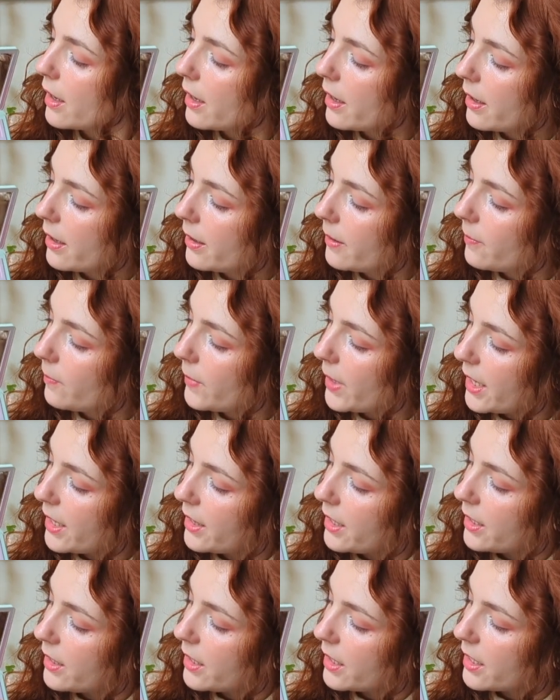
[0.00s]

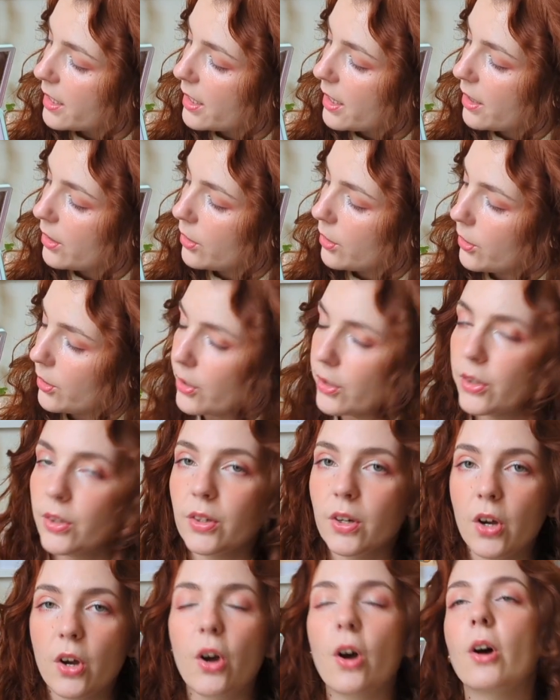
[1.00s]
And then the yellow,